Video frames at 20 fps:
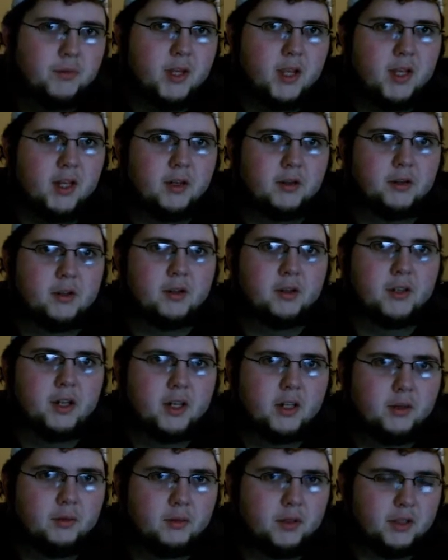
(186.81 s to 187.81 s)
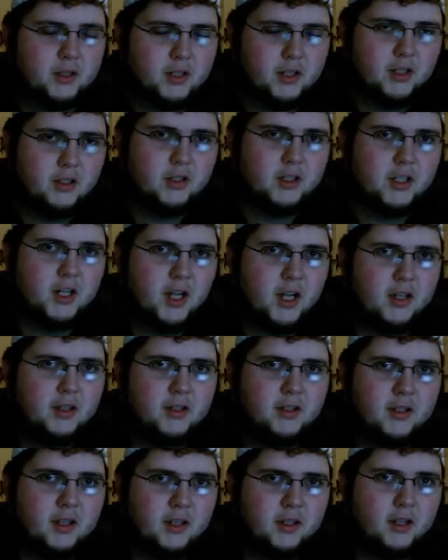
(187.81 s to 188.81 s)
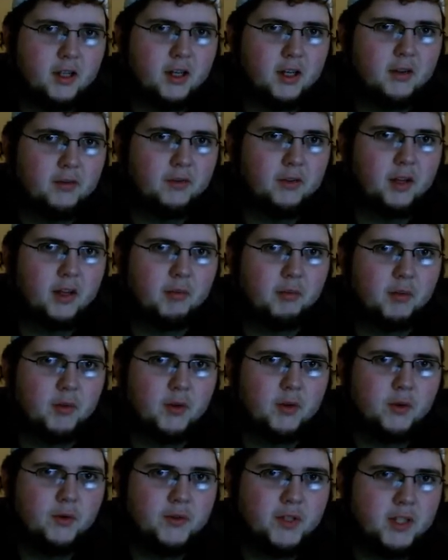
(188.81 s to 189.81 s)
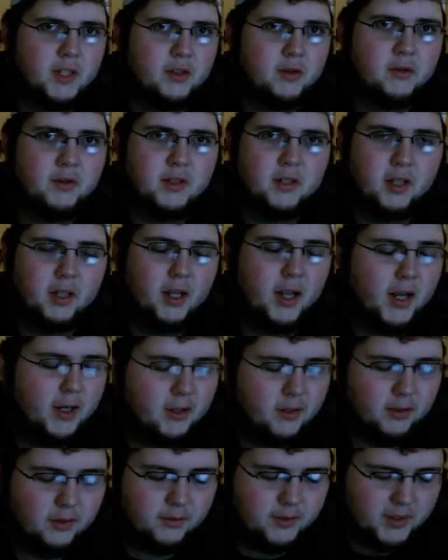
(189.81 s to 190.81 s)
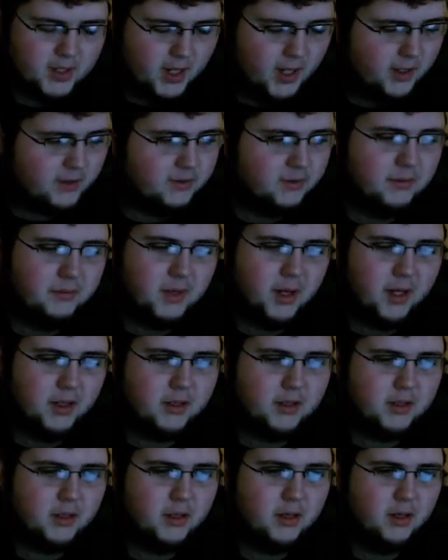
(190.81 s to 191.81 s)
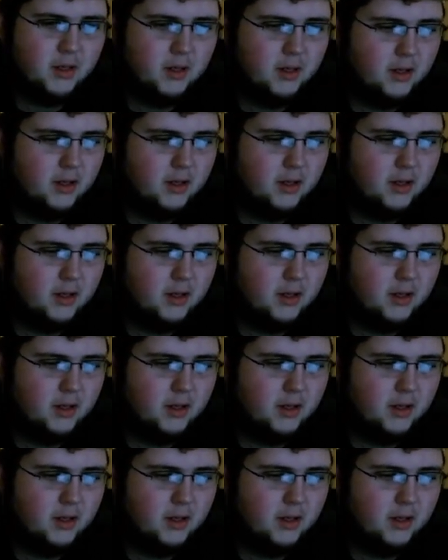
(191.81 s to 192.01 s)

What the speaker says: taking out the Undertaker with the chair shots and the high-flying moves and using the ladder. It was an excellent match,